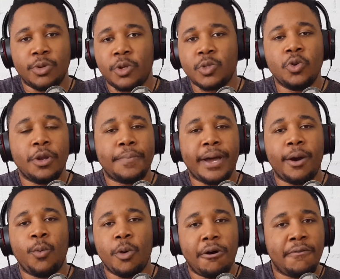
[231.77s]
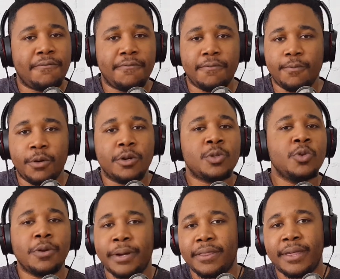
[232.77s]
we're not talking about wealth. We're not
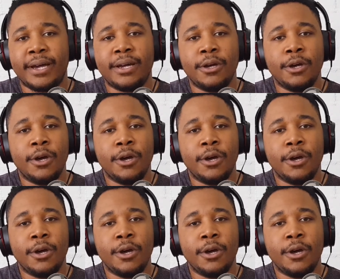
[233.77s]
talking about that.